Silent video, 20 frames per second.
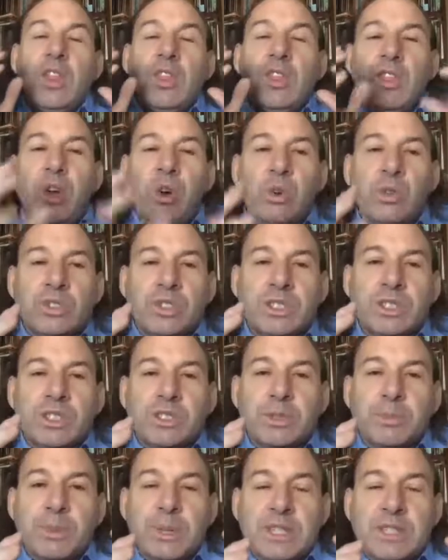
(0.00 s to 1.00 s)
those
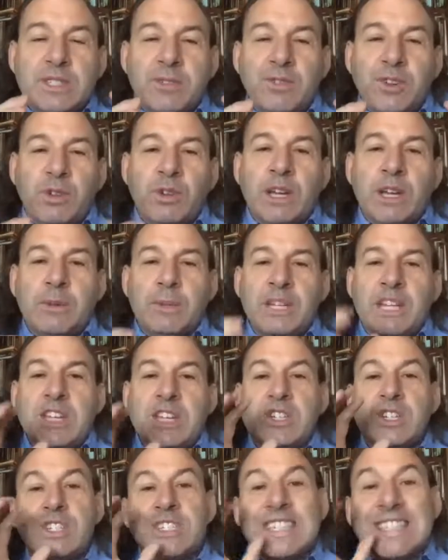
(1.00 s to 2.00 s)
specific
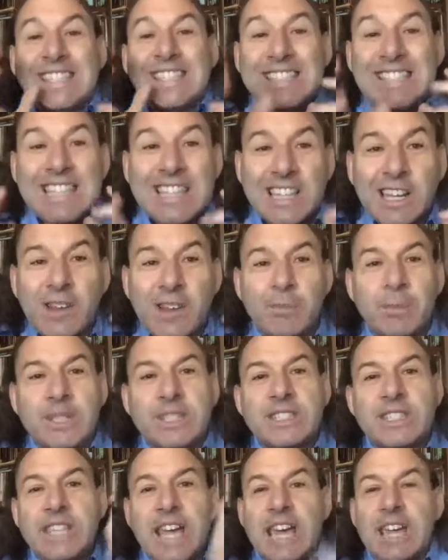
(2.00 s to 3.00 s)
recommendations and see the
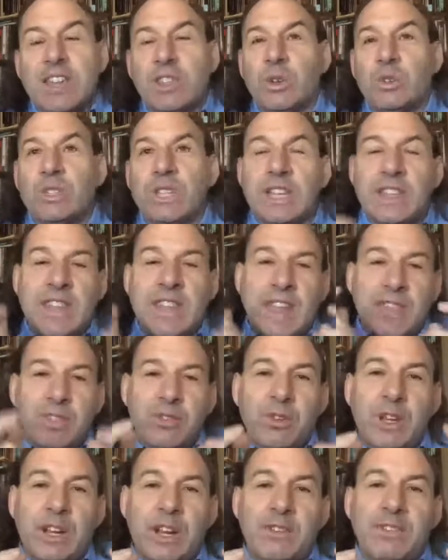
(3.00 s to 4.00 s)
governments take those in that
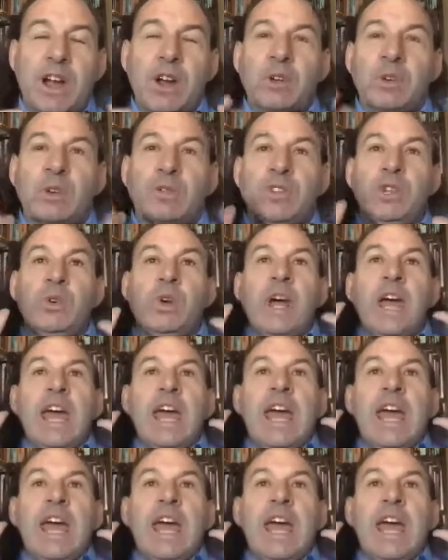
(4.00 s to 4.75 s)
3.5 hour review.